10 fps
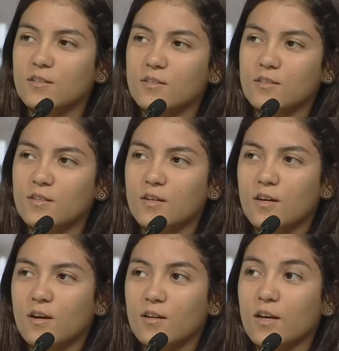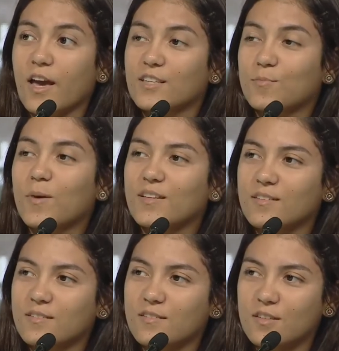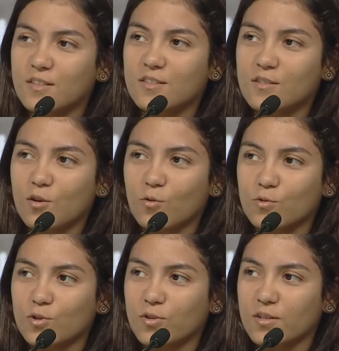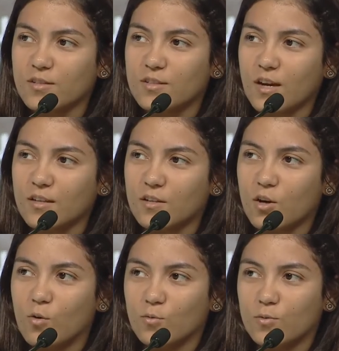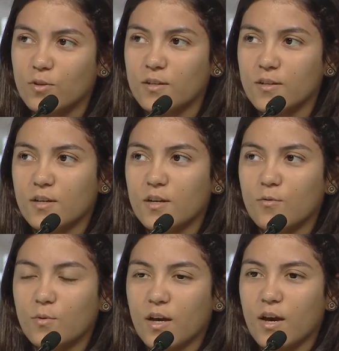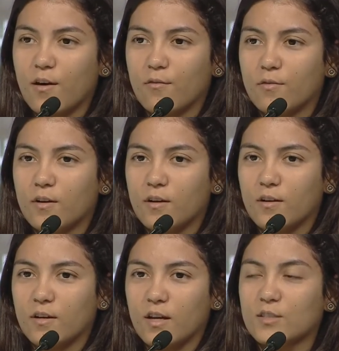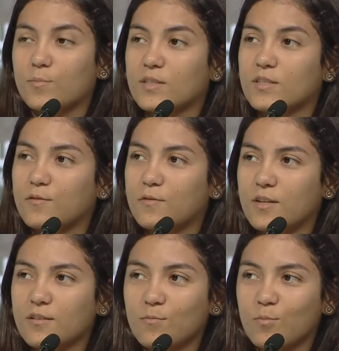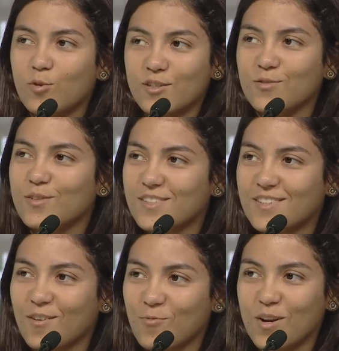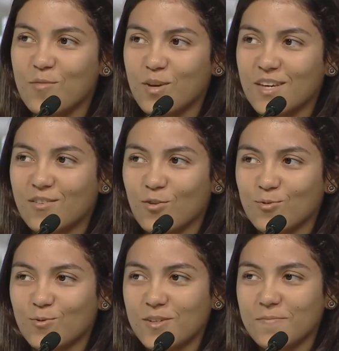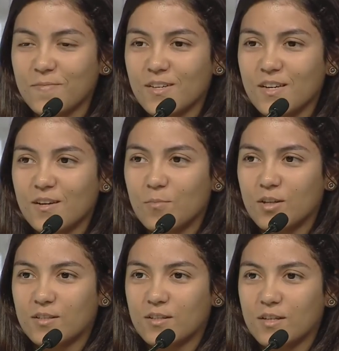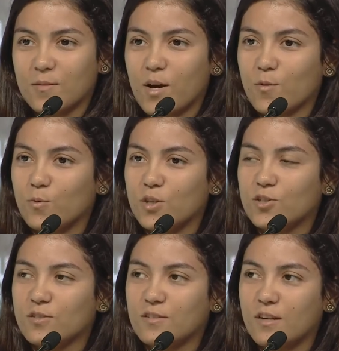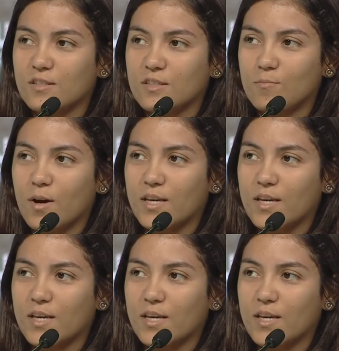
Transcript: this, expand this culture inside the country. We have, specifically, Brazil is a really big country, but in my region, that is